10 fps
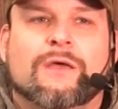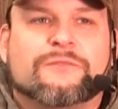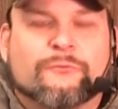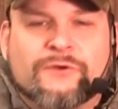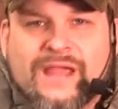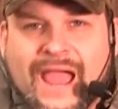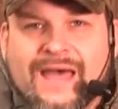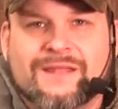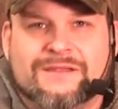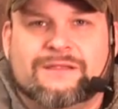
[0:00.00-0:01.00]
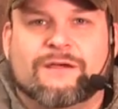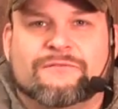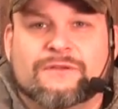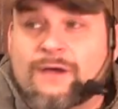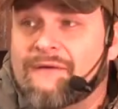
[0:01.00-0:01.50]
the reality
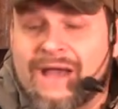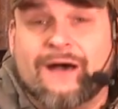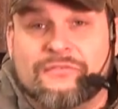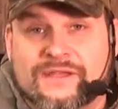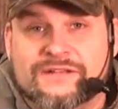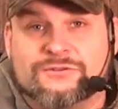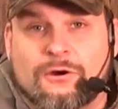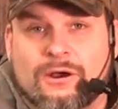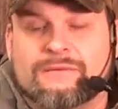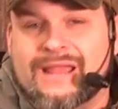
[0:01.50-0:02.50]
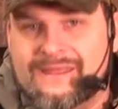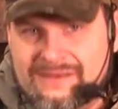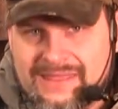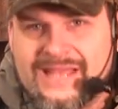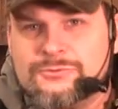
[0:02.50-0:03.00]
of, the, of how things are.
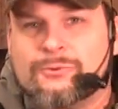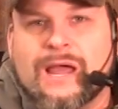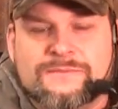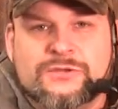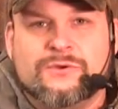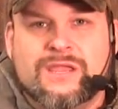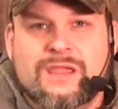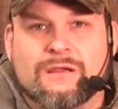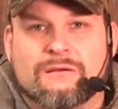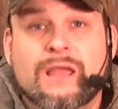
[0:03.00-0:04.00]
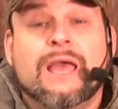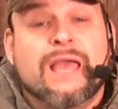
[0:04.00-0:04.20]
And that's what I'm doing here.